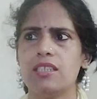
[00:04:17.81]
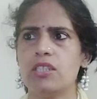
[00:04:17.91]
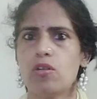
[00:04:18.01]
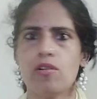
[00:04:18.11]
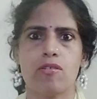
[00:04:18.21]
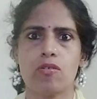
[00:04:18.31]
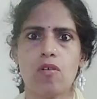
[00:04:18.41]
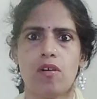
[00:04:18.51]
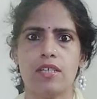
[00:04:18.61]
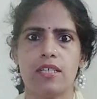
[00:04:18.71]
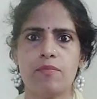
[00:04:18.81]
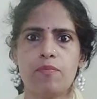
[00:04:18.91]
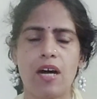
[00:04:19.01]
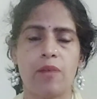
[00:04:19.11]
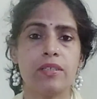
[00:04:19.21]
They also call
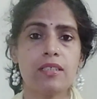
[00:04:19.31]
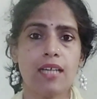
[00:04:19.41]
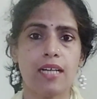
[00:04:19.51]
it Brahman